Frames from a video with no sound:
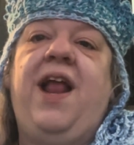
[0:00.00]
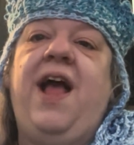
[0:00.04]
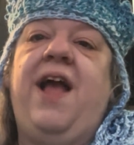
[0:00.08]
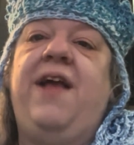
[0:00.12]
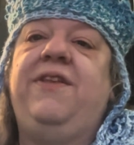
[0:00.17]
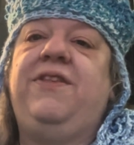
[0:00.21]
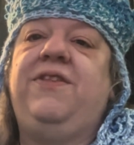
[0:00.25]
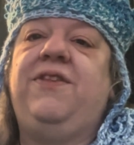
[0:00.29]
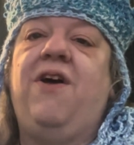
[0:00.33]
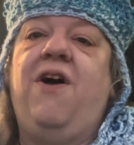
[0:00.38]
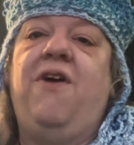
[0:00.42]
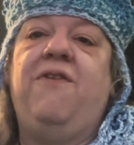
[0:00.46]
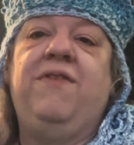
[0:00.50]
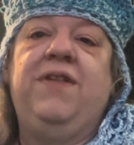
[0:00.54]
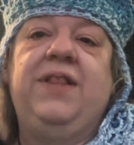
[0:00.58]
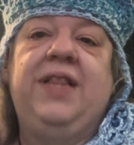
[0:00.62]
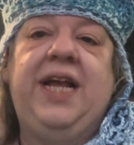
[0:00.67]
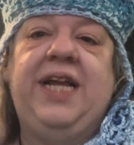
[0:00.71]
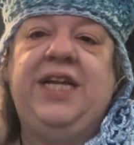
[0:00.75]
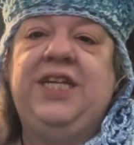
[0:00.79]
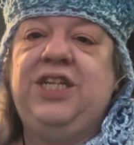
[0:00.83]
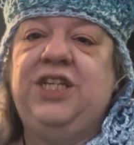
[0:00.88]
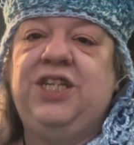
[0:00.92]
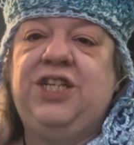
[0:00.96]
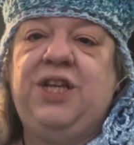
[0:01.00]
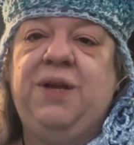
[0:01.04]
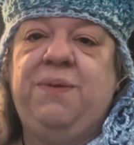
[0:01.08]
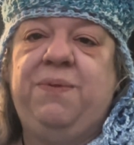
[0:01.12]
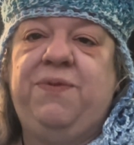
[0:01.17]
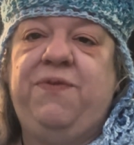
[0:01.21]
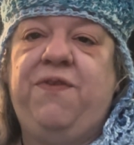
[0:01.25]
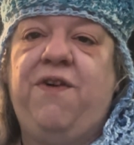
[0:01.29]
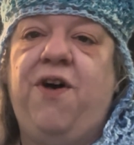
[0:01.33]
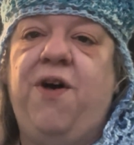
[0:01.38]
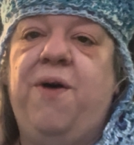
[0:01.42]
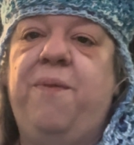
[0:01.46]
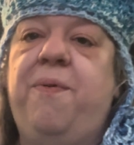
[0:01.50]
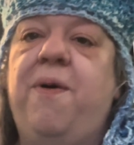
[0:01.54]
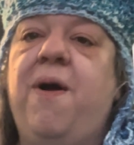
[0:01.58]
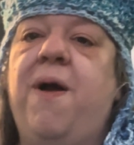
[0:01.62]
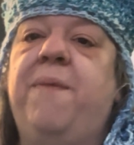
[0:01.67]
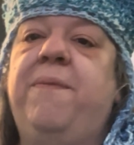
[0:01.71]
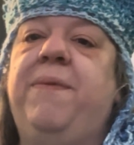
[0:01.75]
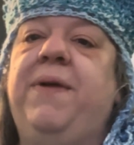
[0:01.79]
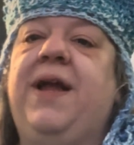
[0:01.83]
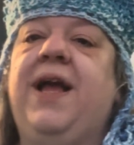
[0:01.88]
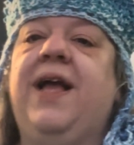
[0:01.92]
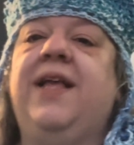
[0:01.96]
I saw relationships fall
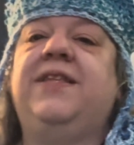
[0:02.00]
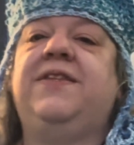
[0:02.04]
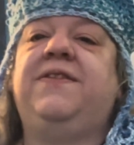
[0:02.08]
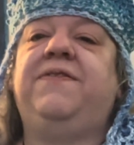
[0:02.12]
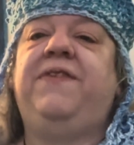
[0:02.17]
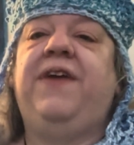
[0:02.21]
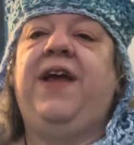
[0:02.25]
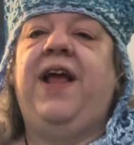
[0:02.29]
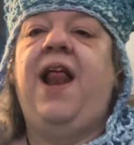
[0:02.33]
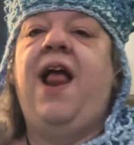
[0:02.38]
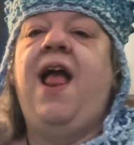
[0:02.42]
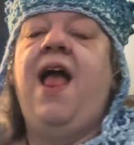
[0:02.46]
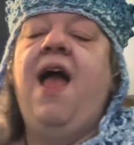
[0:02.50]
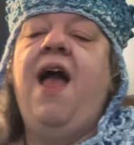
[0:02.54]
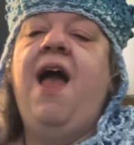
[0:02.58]
apart because of it.